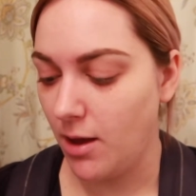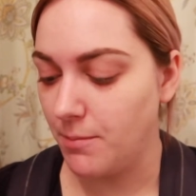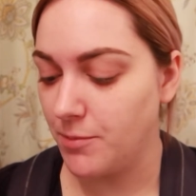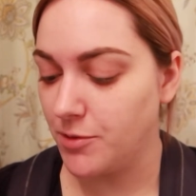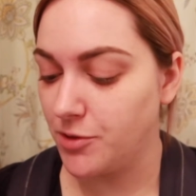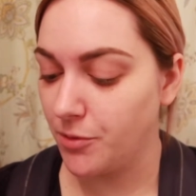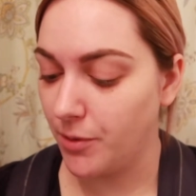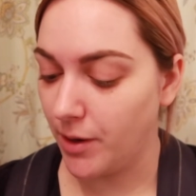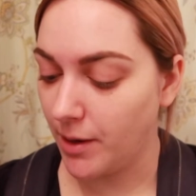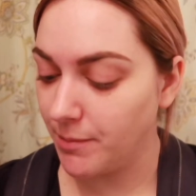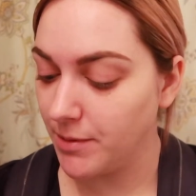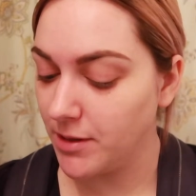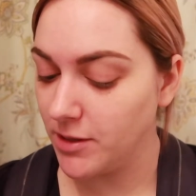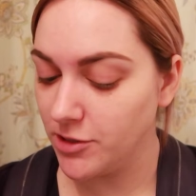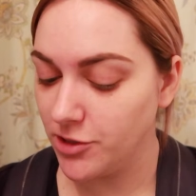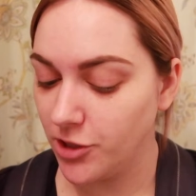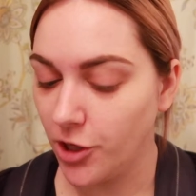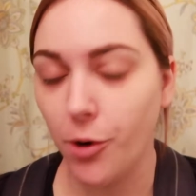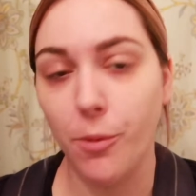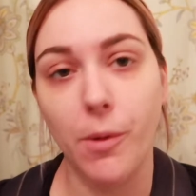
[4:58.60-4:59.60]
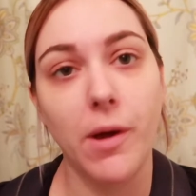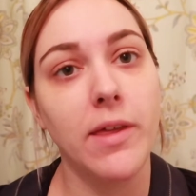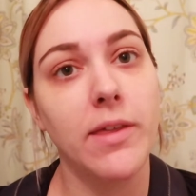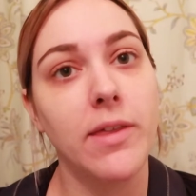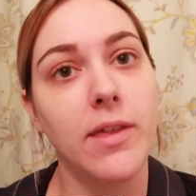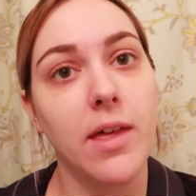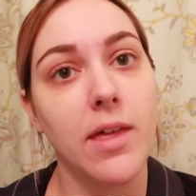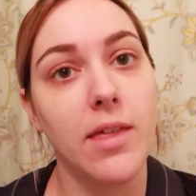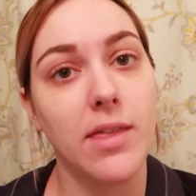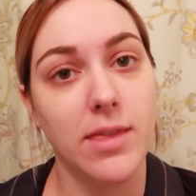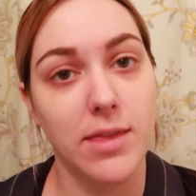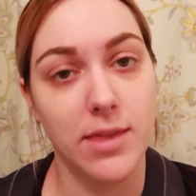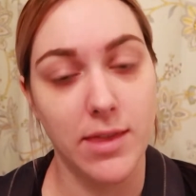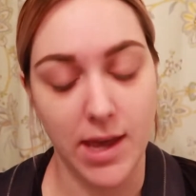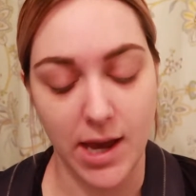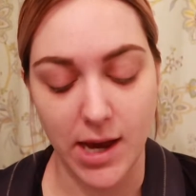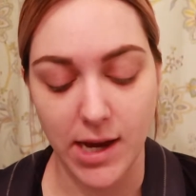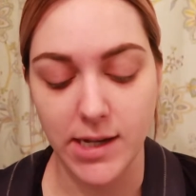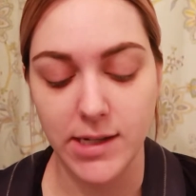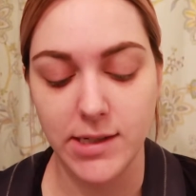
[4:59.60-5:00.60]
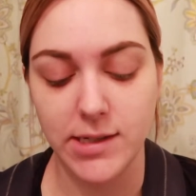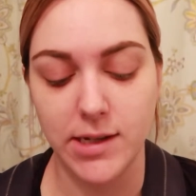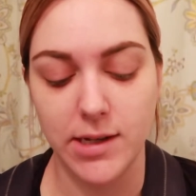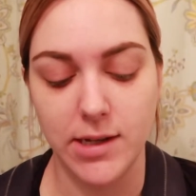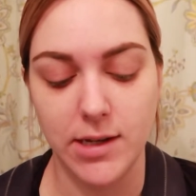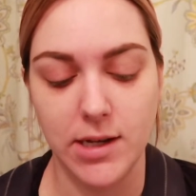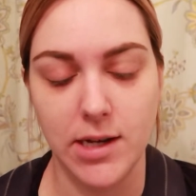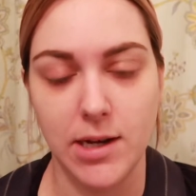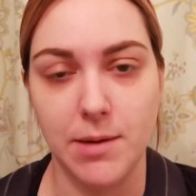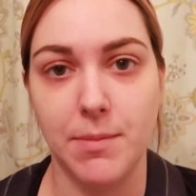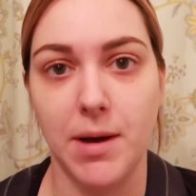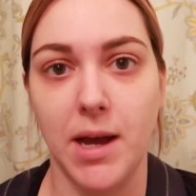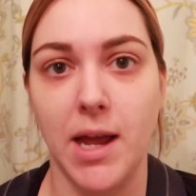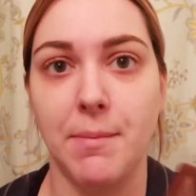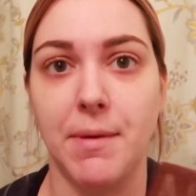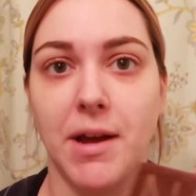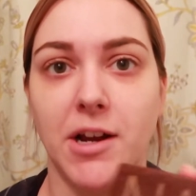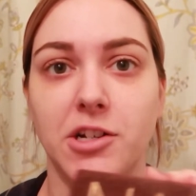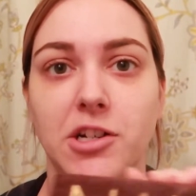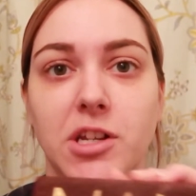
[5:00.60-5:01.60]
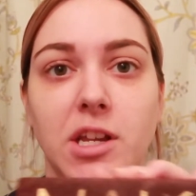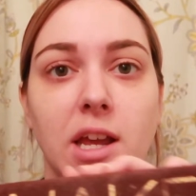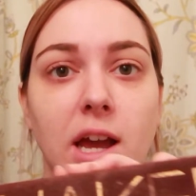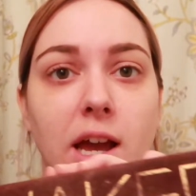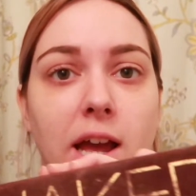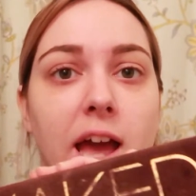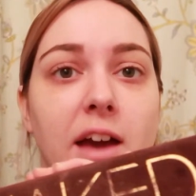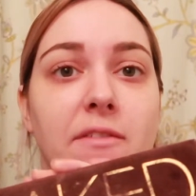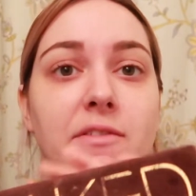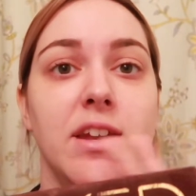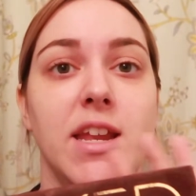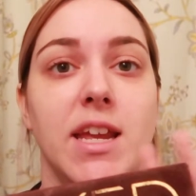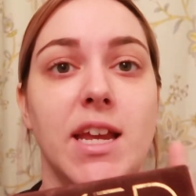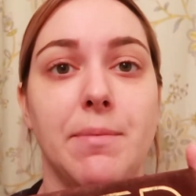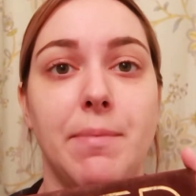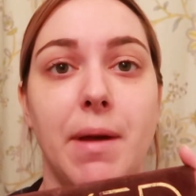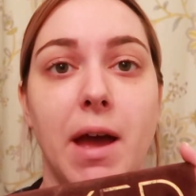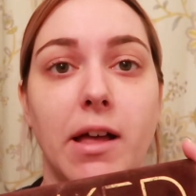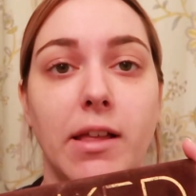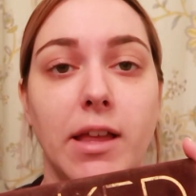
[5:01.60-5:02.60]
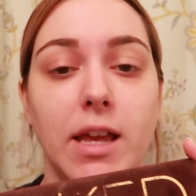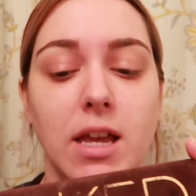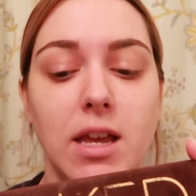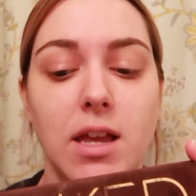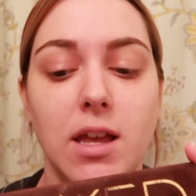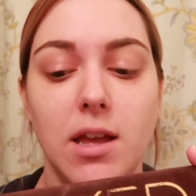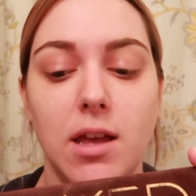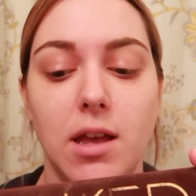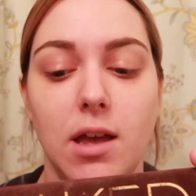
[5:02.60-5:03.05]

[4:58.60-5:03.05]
So I'm going to start with that. I have a Naked palette.